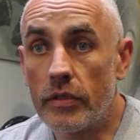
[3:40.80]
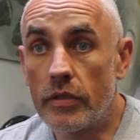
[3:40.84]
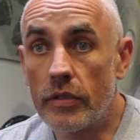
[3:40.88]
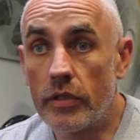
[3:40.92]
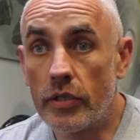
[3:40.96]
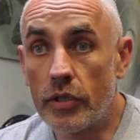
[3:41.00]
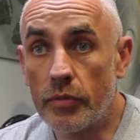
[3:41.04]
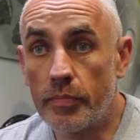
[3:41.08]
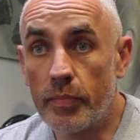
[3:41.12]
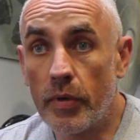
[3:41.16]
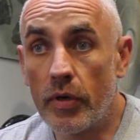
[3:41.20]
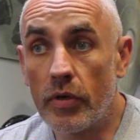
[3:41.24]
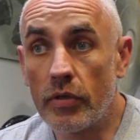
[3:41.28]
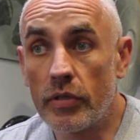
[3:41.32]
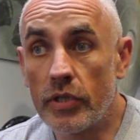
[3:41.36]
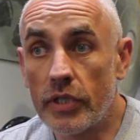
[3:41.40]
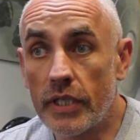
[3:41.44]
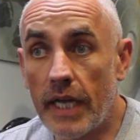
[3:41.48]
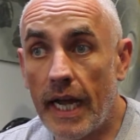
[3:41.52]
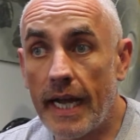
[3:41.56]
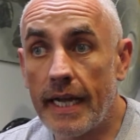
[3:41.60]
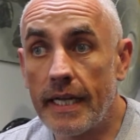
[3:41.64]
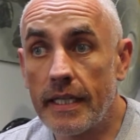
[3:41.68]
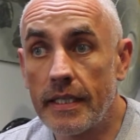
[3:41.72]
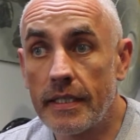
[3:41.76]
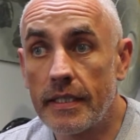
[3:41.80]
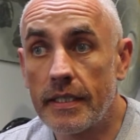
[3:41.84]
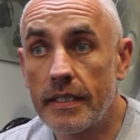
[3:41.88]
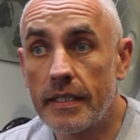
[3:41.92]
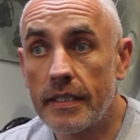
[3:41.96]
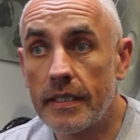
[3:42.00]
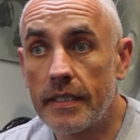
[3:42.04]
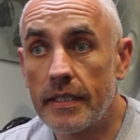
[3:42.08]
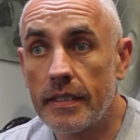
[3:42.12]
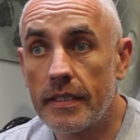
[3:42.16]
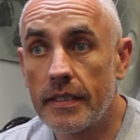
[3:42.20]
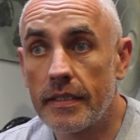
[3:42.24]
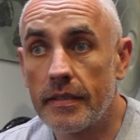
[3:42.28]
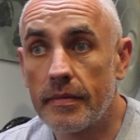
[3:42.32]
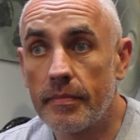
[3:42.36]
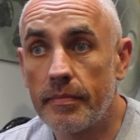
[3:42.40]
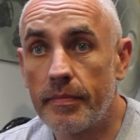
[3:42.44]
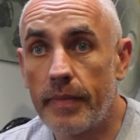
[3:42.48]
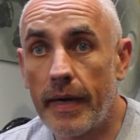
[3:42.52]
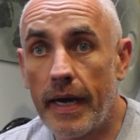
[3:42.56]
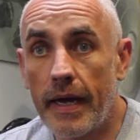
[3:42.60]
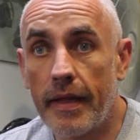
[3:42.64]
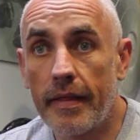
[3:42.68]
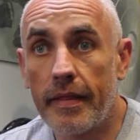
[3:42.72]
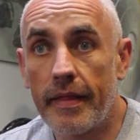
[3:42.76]
sports science
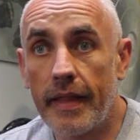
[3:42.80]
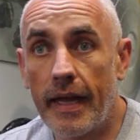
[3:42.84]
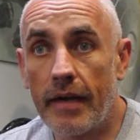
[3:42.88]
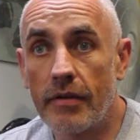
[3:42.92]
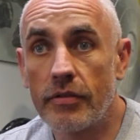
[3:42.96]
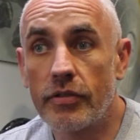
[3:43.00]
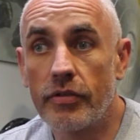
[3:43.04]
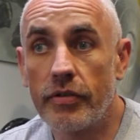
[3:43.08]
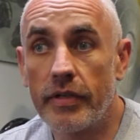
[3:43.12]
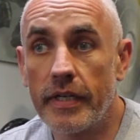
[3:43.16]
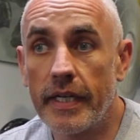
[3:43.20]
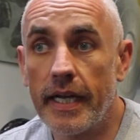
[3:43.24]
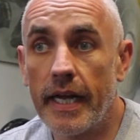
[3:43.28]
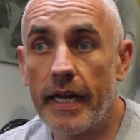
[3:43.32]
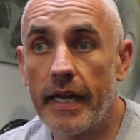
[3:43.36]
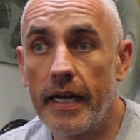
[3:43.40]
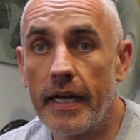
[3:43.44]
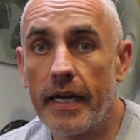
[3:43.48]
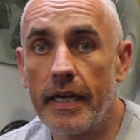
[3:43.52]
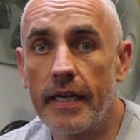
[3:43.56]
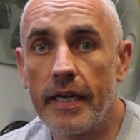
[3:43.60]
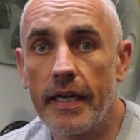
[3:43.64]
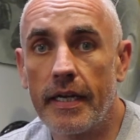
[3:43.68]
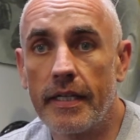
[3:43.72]
path now, so you can get a,